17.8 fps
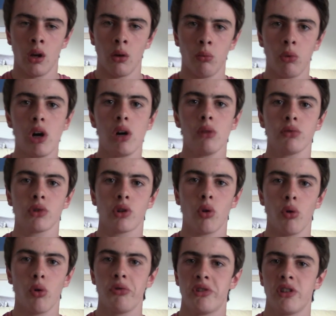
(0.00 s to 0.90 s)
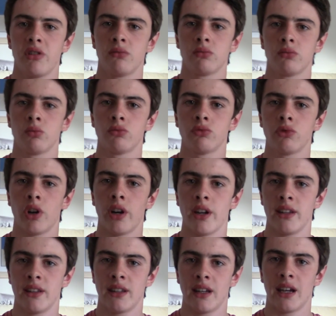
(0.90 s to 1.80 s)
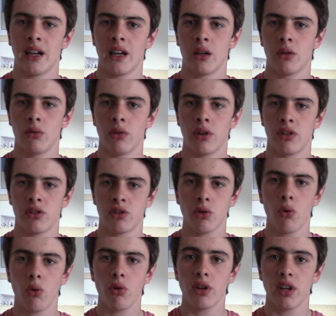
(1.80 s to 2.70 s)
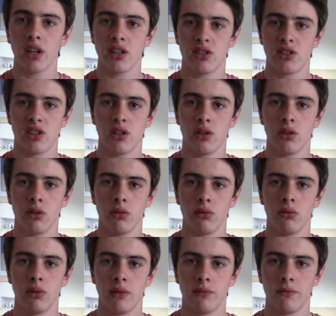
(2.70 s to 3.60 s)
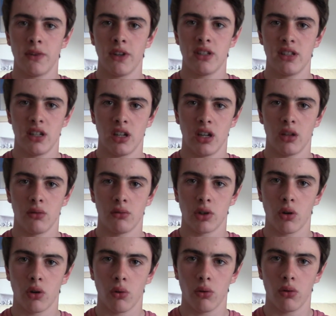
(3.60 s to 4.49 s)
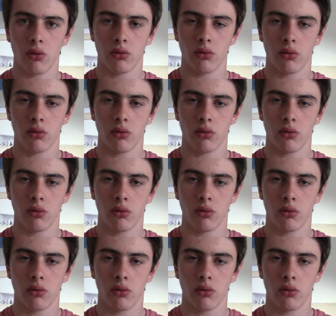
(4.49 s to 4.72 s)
while recording right now and talking to you in video record,